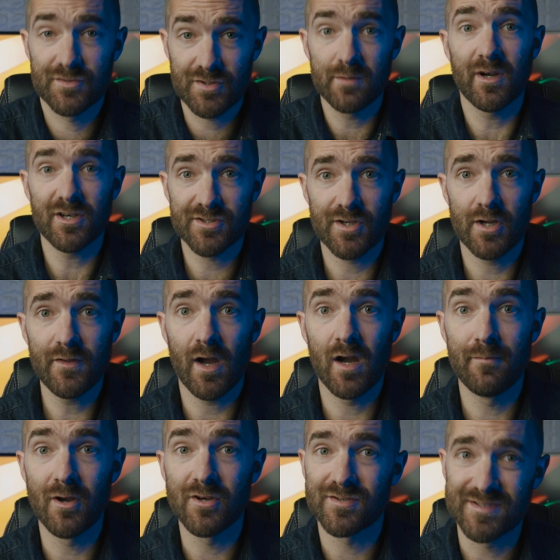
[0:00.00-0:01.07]
So much so that I
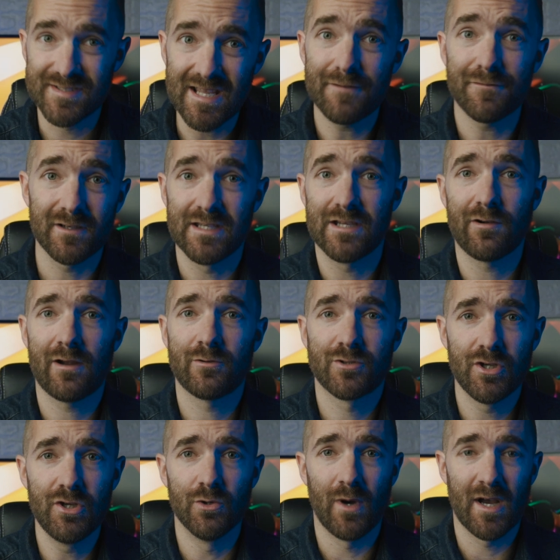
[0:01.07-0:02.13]
most definitely crown
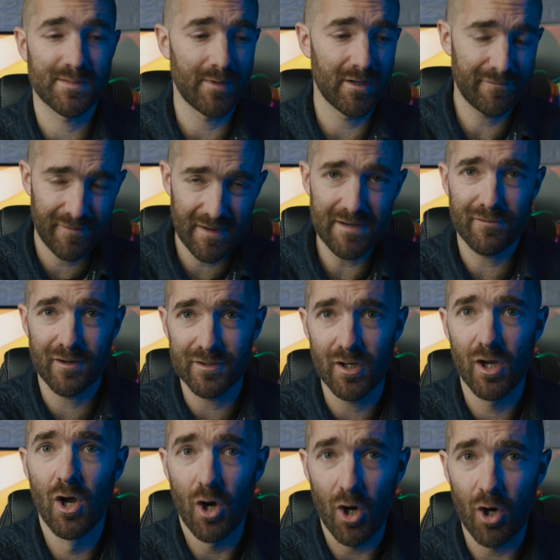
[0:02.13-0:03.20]
Google as my favorite
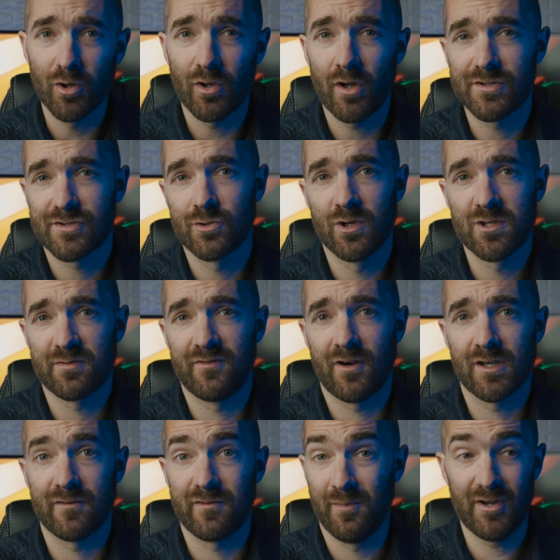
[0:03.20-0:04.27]
online storage
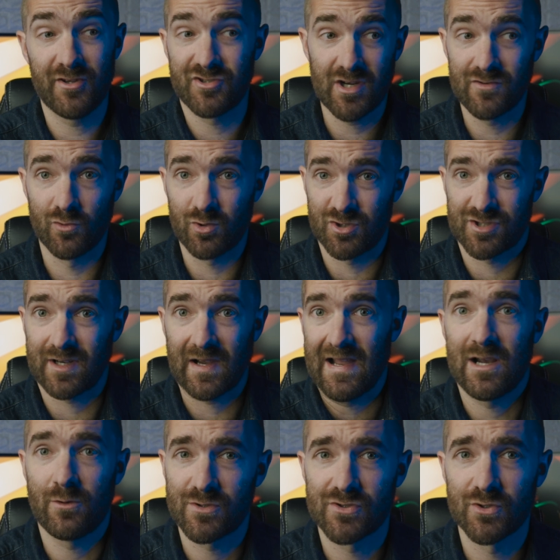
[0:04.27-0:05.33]
provider for both general just
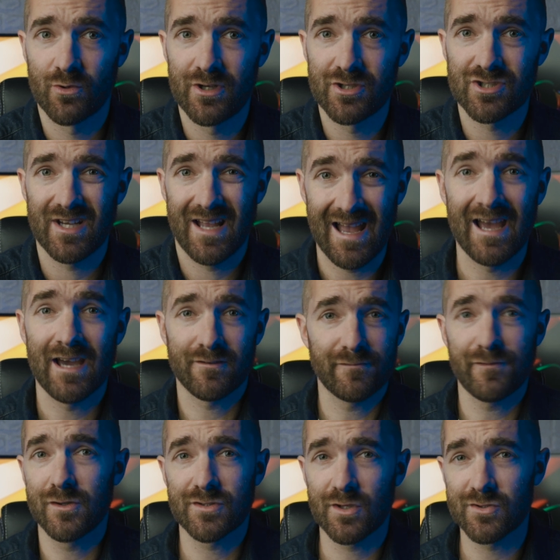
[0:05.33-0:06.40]
cloud storage and
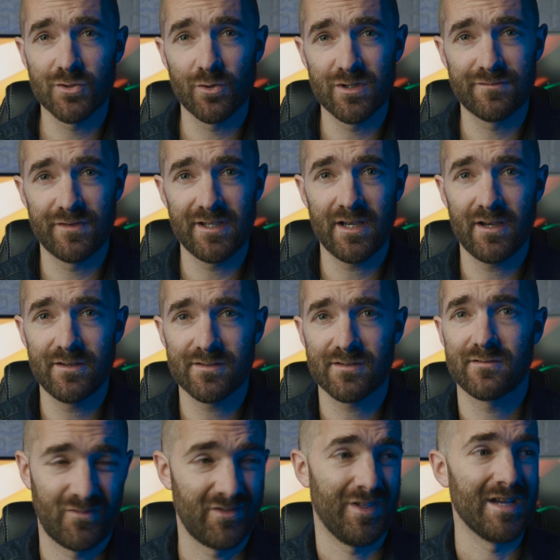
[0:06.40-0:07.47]
photo storage
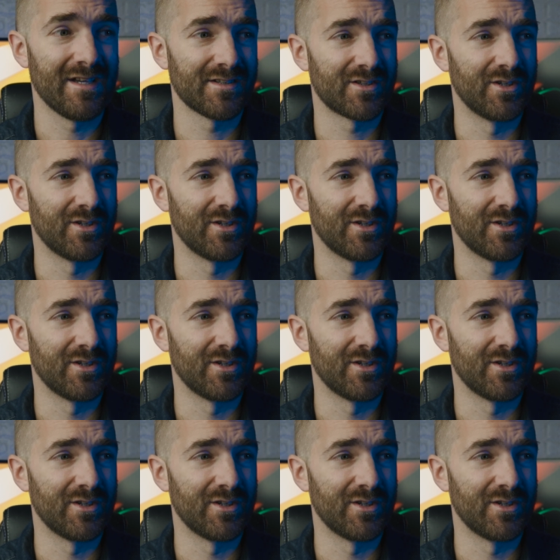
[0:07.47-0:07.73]
videos. Thanks,